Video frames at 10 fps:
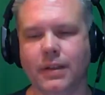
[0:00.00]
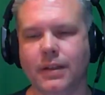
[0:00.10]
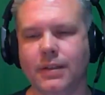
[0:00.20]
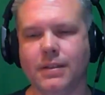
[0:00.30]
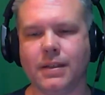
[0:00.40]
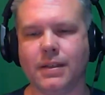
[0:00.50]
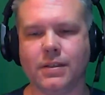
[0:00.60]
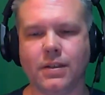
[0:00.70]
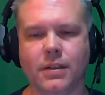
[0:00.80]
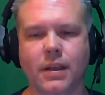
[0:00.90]
it's
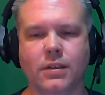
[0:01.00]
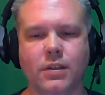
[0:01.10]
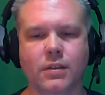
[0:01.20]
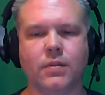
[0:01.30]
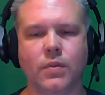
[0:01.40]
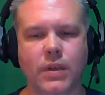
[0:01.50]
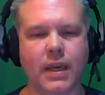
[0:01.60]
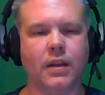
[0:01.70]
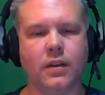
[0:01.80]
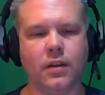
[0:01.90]
just
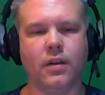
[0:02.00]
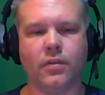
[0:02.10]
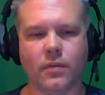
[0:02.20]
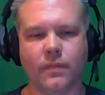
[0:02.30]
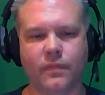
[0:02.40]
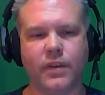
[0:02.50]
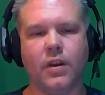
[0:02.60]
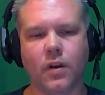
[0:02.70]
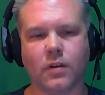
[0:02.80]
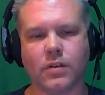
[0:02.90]
yet another
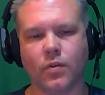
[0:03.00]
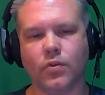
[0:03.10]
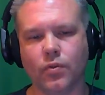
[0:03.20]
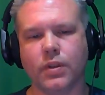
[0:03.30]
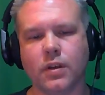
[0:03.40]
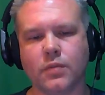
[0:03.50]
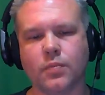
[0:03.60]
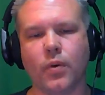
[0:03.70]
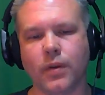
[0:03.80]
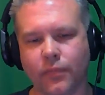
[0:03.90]
VR social touch
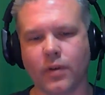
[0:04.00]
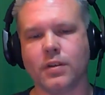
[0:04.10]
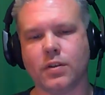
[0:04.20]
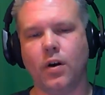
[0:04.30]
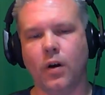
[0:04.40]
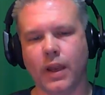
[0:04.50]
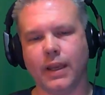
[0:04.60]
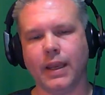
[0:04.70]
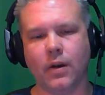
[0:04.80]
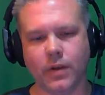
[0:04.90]
point for us to all
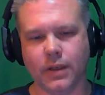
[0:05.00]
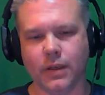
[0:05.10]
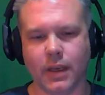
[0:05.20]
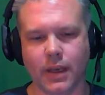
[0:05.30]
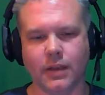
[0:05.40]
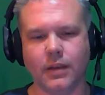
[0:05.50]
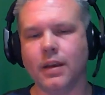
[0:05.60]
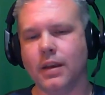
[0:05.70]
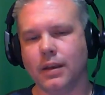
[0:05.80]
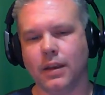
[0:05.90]
hang out in, and
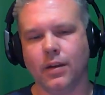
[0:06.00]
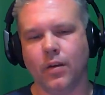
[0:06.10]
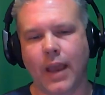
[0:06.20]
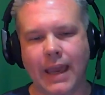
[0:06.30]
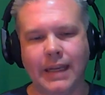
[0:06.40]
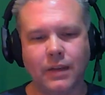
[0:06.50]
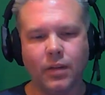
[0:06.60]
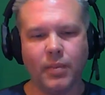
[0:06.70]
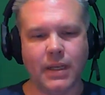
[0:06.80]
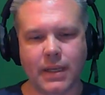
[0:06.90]
adding
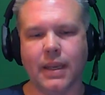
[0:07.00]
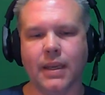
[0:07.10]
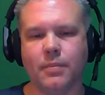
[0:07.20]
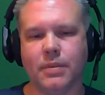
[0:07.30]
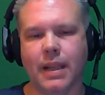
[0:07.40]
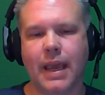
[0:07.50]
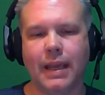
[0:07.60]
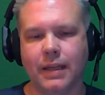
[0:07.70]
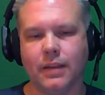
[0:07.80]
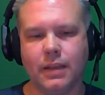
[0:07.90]
the mini games and
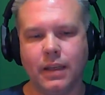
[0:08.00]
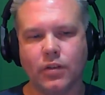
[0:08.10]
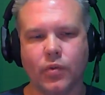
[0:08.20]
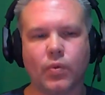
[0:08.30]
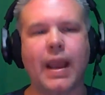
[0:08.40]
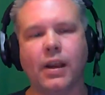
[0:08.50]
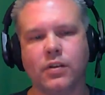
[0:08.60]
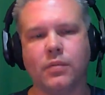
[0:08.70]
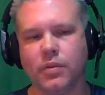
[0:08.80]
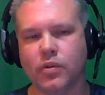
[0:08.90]
adding the
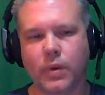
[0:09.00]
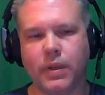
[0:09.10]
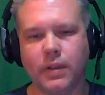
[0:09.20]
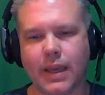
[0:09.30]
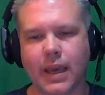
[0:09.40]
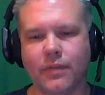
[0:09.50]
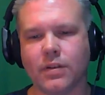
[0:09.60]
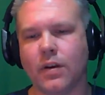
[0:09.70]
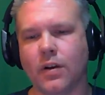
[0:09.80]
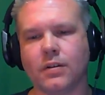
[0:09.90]
interaction between the
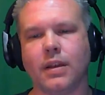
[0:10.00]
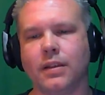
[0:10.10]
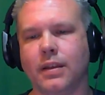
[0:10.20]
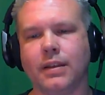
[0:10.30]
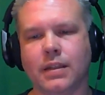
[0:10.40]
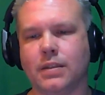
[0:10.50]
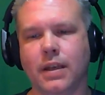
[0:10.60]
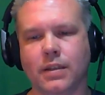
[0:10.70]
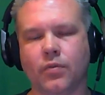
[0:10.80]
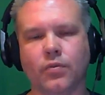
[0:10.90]
avatars, I think
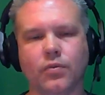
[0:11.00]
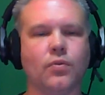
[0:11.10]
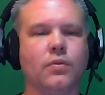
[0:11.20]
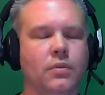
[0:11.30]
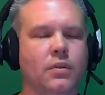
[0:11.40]
that's crucial.